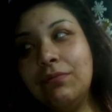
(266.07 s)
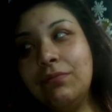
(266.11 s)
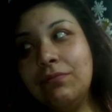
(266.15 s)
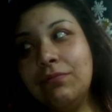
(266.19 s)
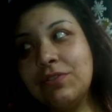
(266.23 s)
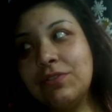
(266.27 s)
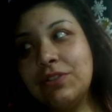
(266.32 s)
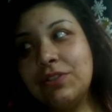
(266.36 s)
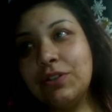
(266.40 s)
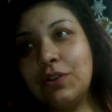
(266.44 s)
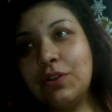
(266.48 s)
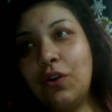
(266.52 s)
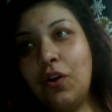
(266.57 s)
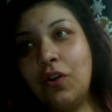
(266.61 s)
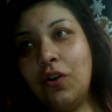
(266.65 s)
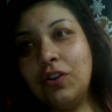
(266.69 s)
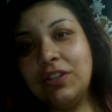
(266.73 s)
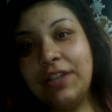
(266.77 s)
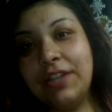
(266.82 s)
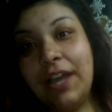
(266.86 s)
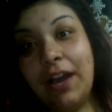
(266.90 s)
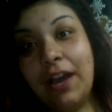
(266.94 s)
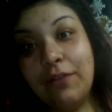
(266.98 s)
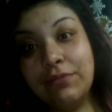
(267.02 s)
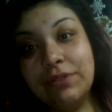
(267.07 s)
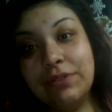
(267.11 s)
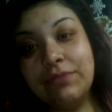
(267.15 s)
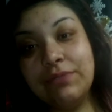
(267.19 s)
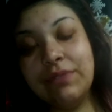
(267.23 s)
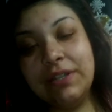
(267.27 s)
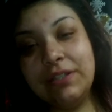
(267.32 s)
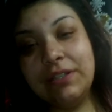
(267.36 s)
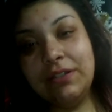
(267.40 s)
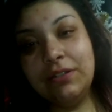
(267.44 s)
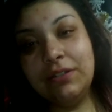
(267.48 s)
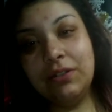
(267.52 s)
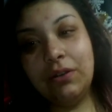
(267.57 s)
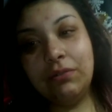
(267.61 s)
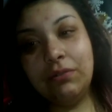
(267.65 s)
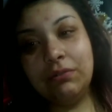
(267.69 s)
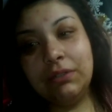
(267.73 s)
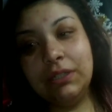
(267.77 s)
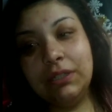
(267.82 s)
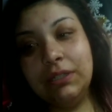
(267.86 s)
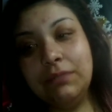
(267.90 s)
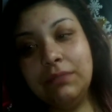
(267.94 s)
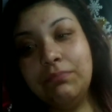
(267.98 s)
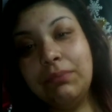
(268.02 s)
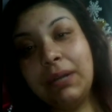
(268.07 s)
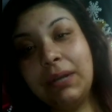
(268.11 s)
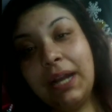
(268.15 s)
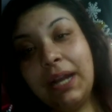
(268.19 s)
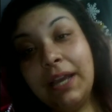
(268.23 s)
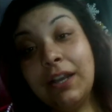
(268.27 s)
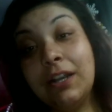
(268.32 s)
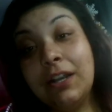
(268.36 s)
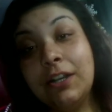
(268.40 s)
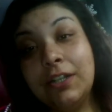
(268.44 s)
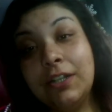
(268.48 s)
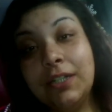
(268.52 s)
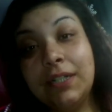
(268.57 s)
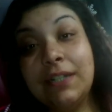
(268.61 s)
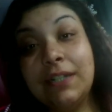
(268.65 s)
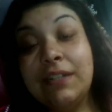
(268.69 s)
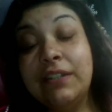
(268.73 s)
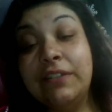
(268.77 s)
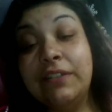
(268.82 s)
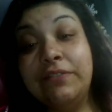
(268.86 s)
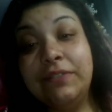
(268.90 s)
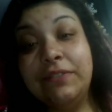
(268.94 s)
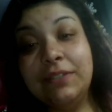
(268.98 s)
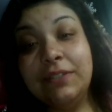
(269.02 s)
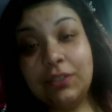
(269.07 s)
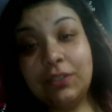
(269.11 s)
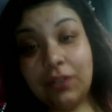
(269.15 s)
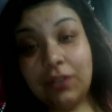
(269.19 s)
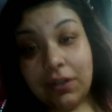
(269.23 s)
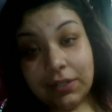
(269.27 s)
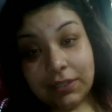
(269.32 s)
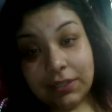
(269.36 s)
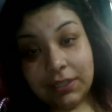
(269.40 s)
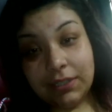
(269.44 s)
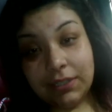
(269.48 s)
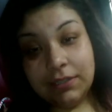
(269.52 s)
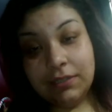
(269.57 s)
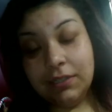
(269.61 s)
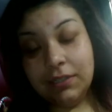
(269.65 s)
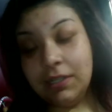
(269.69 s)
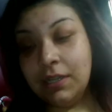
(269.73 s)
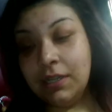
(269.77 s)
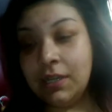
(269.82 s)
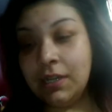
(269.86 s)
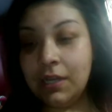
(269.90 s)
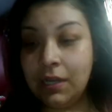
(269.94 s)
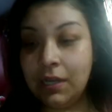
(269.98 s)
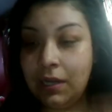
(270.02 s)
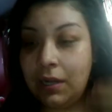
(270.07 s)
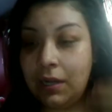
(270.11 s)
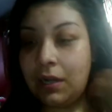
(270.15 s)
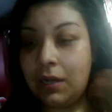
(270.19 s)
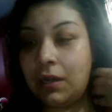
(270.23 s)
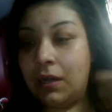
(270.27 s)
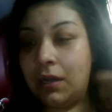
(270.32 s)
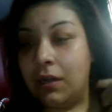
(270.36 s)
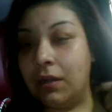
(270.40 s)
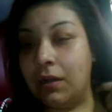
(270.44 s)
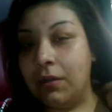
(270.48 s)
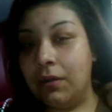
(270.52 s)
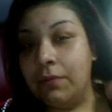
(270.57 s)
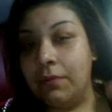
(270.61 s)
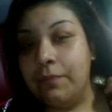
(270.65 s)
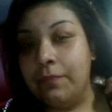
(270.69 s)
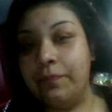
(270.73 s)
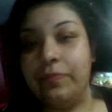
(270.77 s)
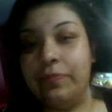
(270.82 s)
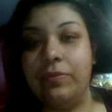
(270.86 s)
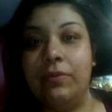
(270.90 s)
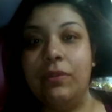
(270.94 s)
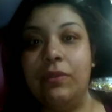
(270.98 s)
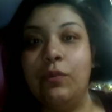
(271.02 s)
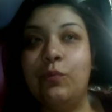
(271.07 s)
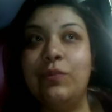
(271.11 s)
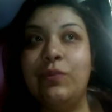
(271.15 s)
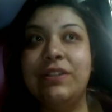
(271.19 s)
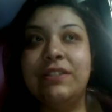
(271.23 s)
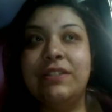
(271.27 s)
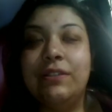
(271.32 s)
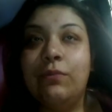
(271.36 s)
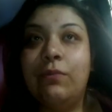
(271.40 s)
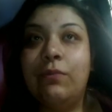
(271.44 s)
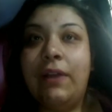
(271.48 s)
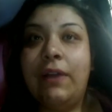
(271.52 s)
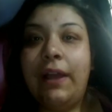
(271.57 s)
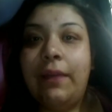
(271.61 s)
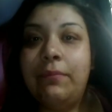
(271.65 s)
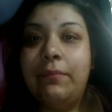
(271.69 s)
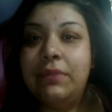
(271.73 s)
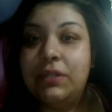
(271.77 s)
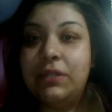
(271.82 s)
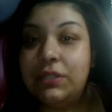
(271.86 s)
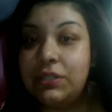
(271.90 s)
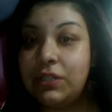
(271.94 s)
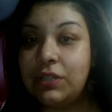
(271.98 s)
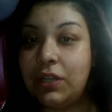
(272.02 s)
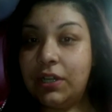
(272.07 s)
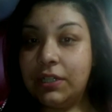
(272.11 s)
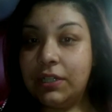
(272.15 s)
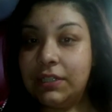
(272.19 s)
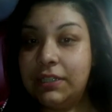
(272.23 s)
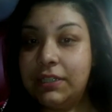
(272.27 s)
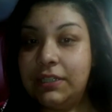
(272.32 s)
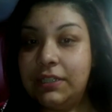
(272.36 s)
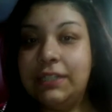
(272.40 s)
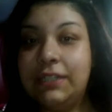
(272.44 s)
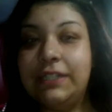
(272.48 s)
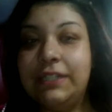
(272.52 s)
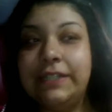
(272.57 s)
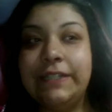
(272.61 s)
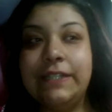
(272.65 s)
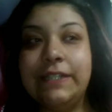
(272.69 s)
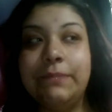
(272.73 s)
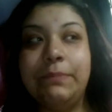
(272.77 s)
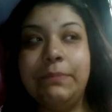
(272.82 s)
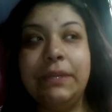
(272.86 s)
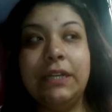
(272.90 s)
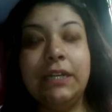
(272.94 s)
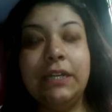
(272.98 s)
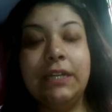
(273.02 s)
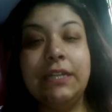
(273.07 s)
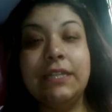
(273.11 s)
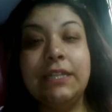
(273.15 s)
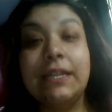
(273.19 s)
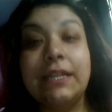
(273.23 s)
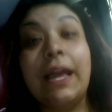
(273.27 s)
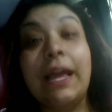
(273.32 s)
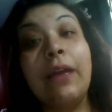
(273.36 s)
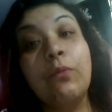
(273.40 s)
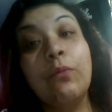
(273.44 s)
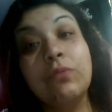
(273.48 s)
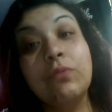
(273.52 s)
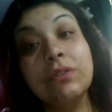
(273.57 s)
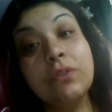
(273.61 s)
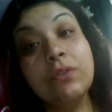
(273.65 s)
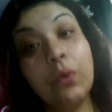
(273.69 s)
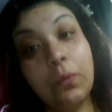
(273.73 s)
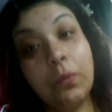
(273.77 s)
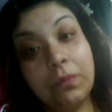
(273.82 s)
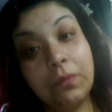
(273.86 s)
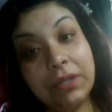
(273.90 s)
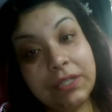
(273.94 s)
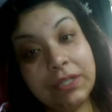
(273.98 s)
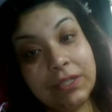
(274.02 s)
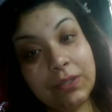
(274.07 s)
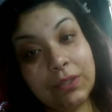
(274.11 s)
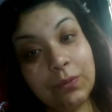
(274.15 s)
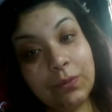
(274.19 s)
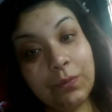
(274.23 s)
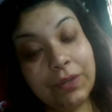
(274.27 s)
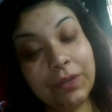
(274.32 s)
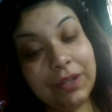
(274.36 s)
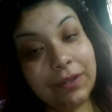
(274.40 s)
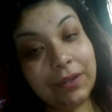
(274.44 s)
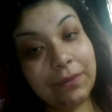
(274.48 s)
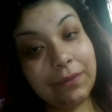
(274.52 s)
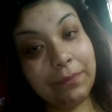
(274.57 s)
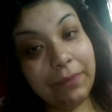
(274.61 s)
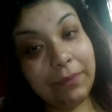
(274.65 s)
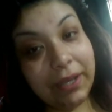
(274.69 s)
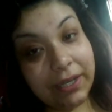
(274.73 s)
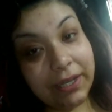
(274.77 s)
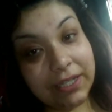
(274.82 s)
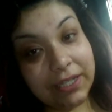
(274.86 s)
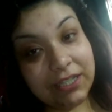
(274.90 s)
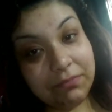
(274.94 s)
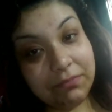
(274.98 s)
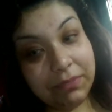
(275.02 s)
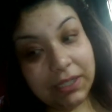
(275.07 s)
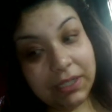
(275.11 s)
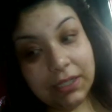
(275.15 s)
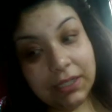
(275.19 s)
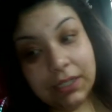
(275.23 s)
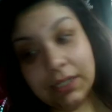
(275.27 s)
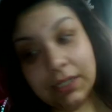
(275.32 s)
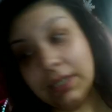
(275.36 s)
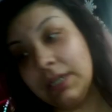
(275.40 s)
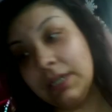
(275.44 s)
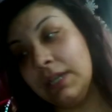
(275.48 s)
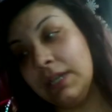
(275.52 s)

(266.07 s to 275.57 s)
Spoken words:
what's it called? Yeah, I was raised in Oakland, but I currently live in Stockton. The reason why I'm in Stockton is because I was homeless with my husband,